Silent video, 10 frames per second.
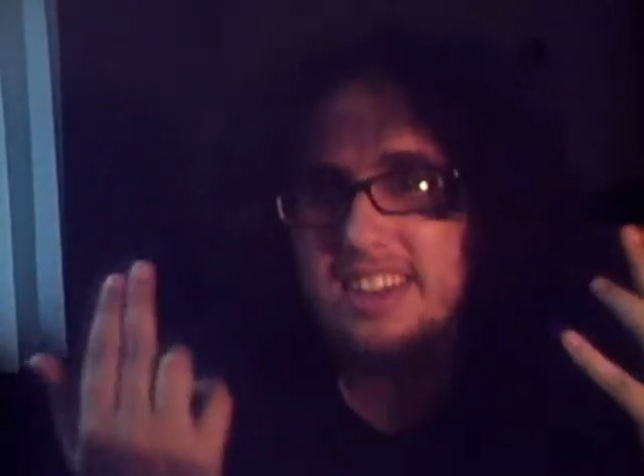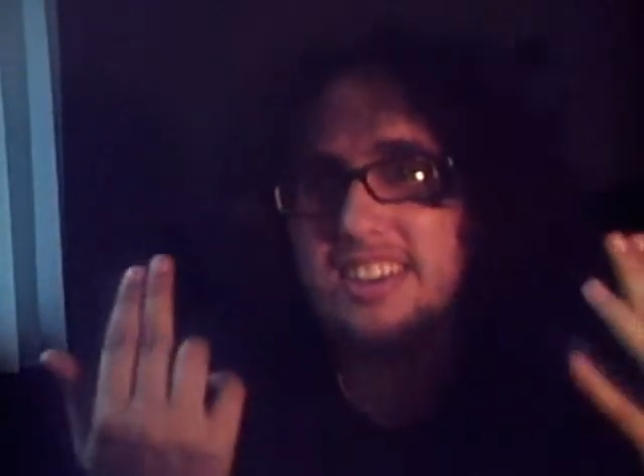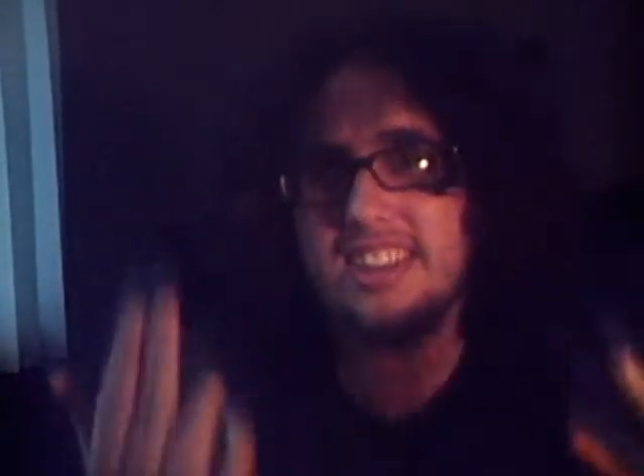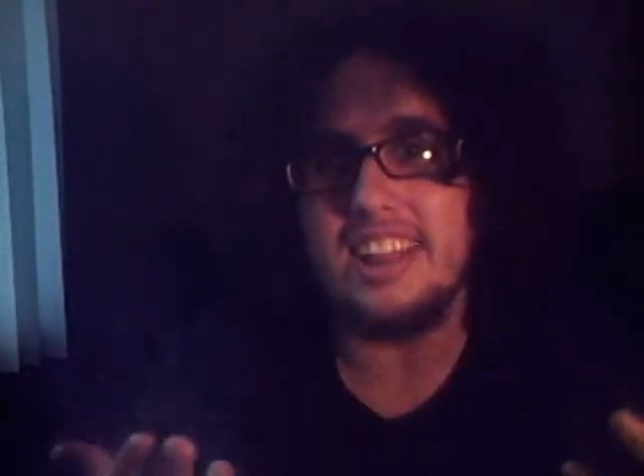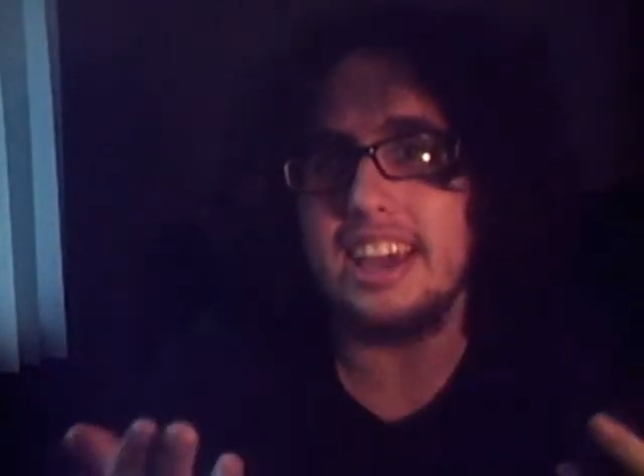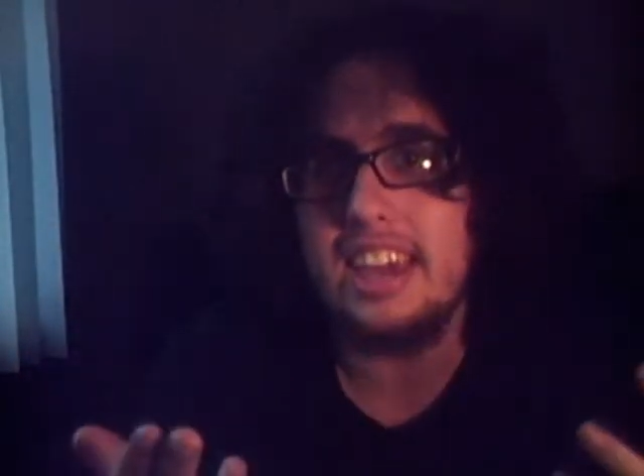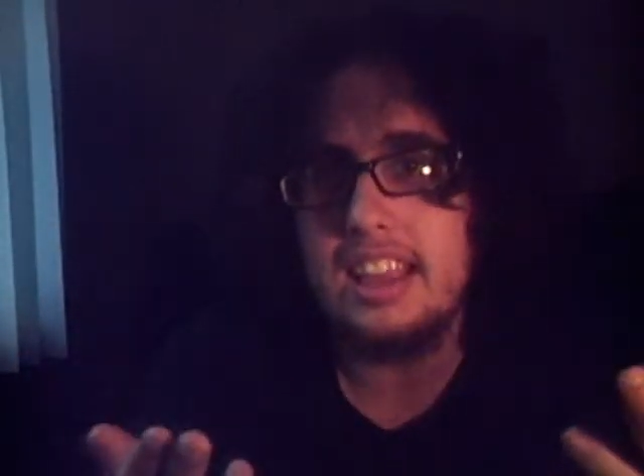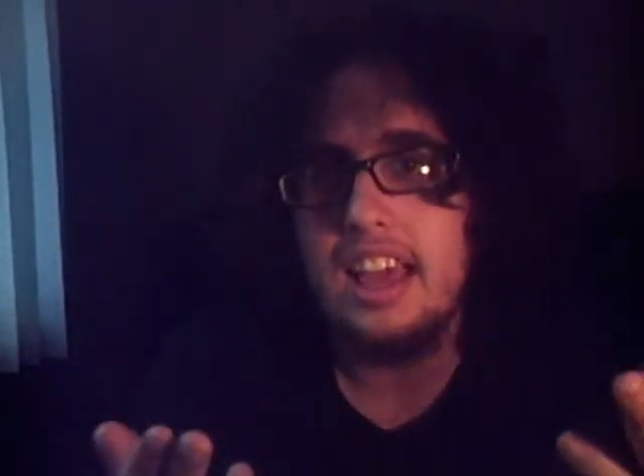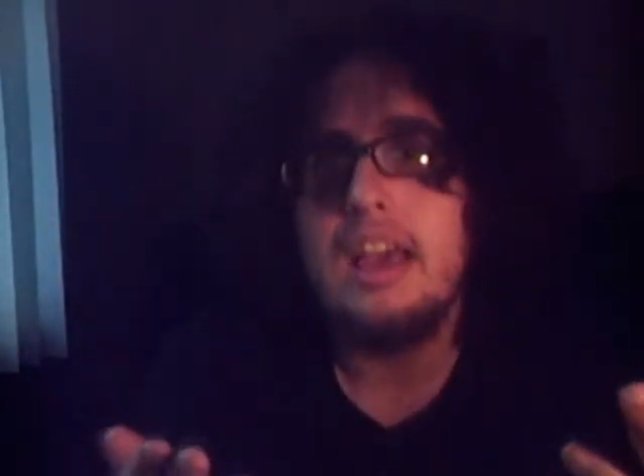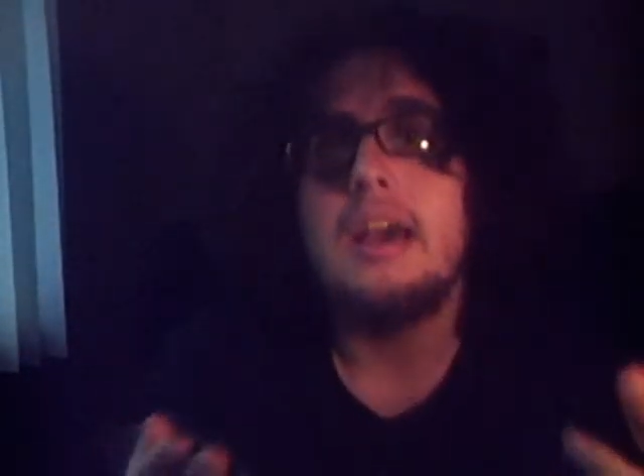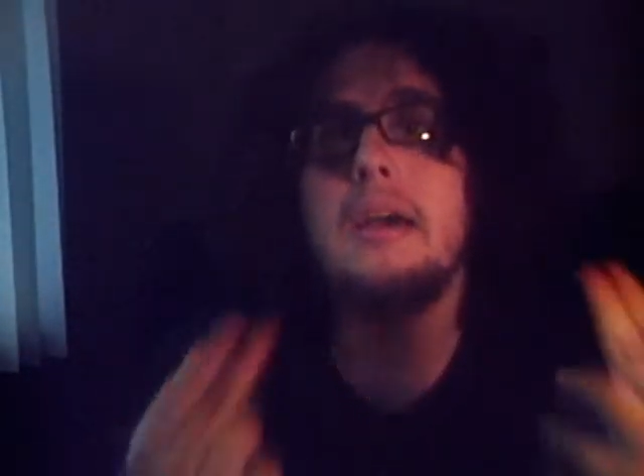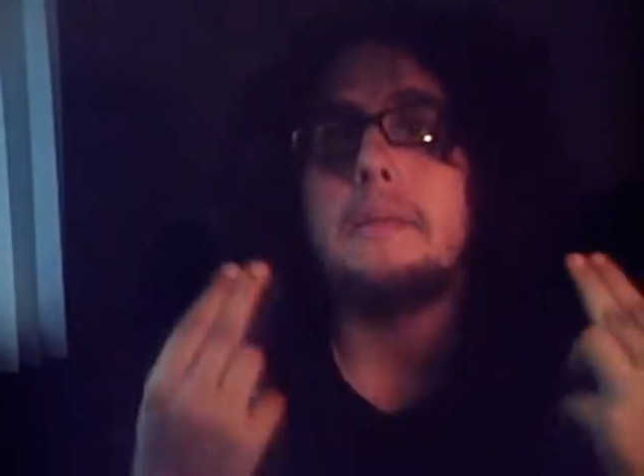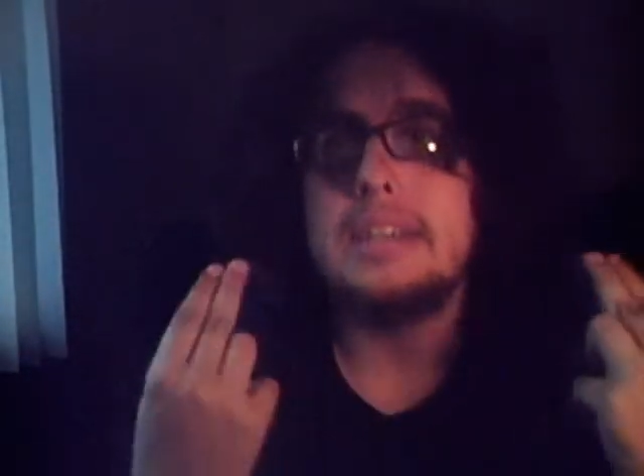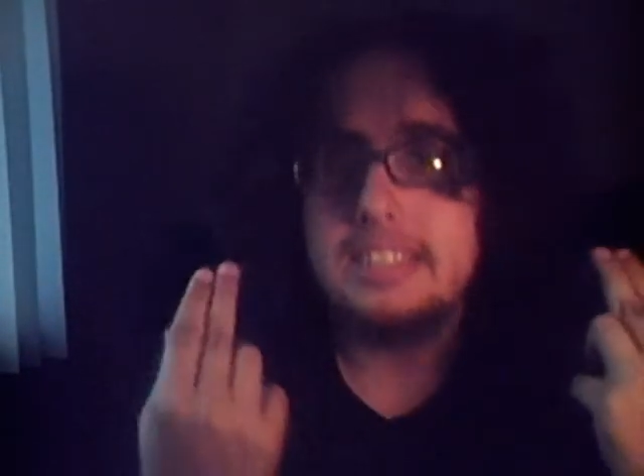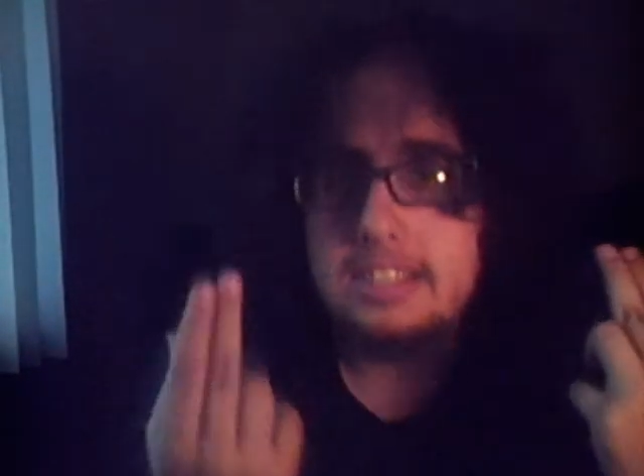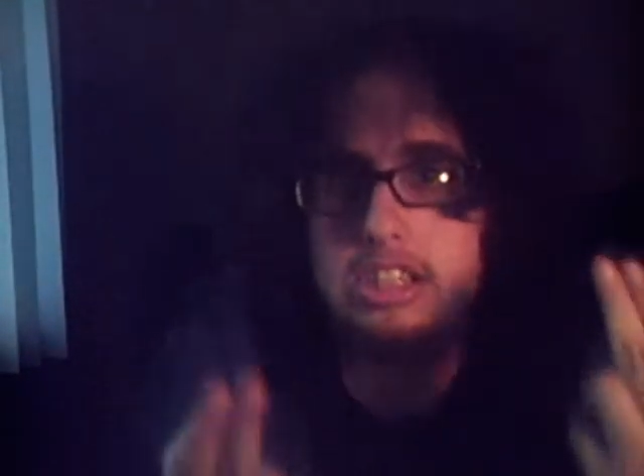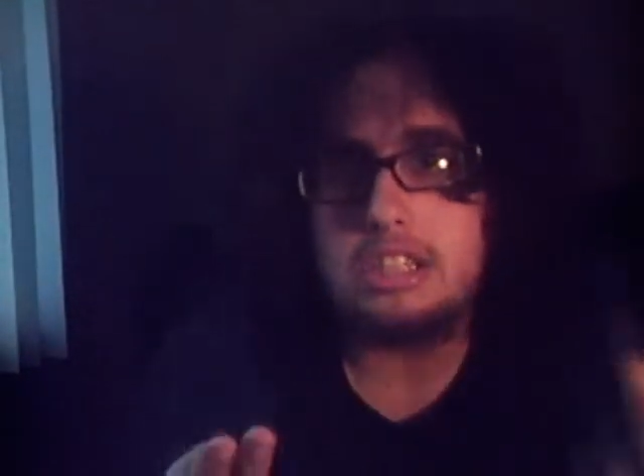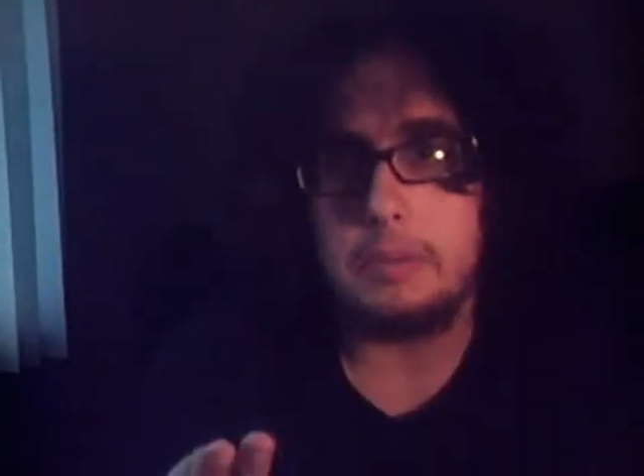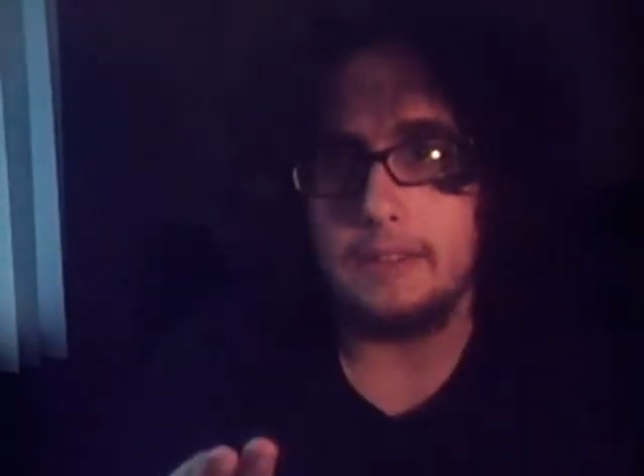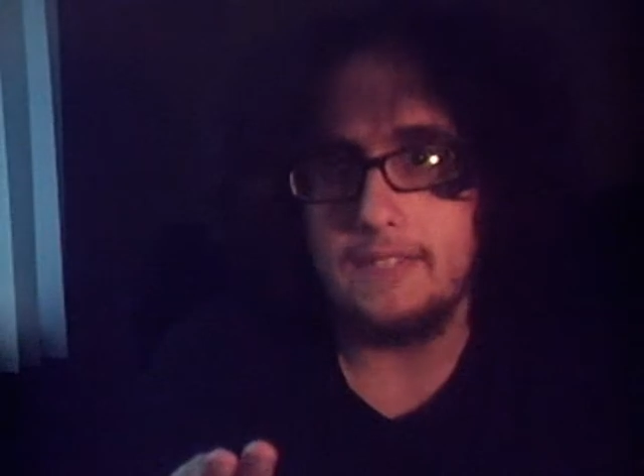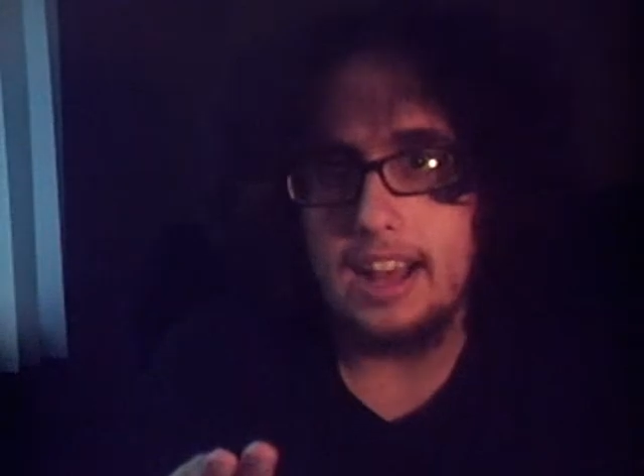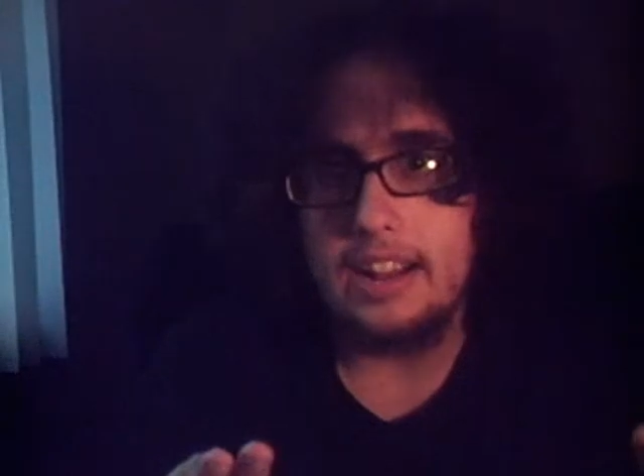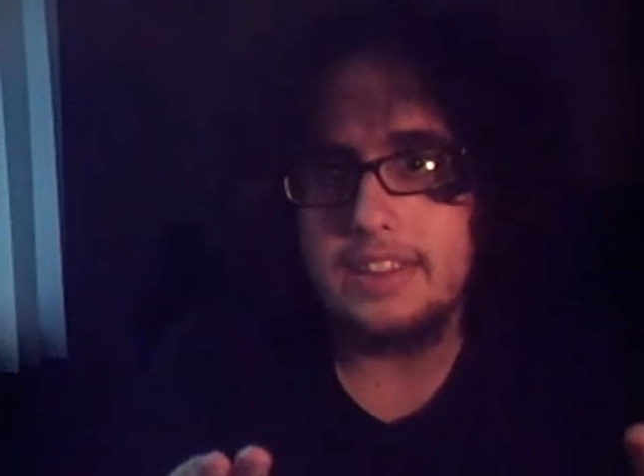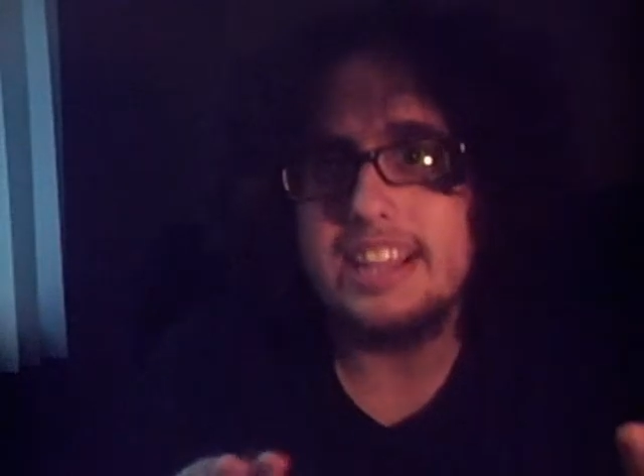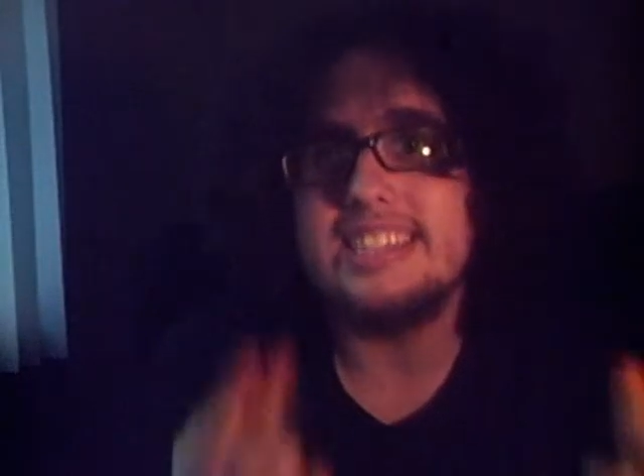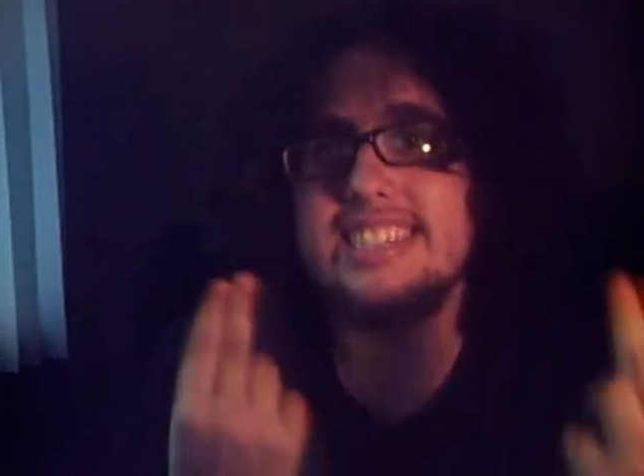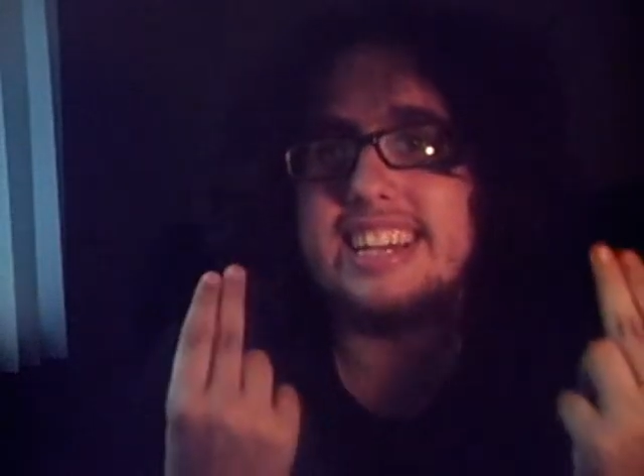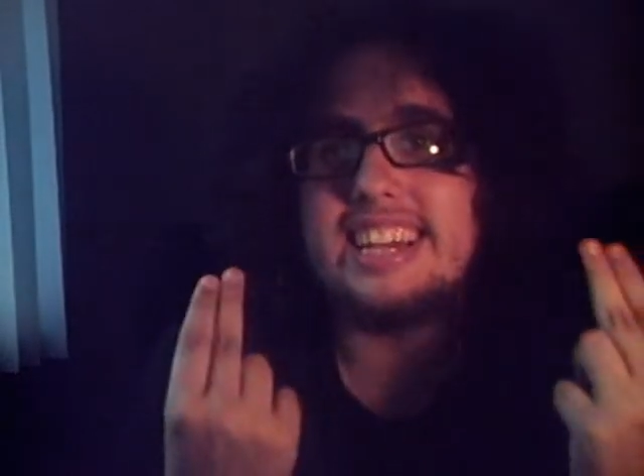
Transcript: you know, you like it. My sister's a big fan of it, and